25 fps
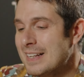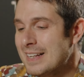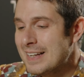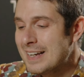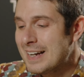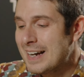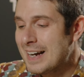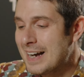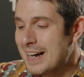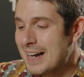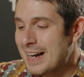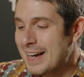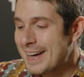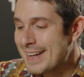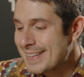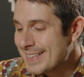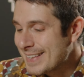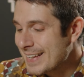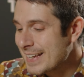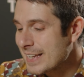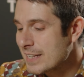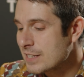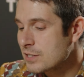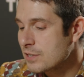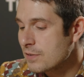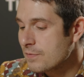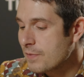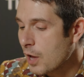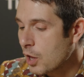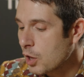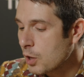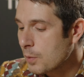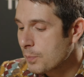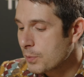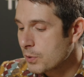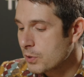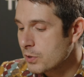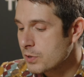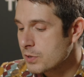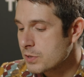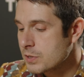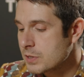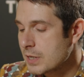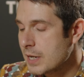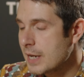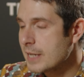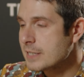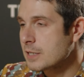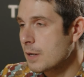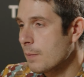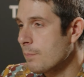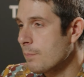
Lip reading: And I think as developers, it's a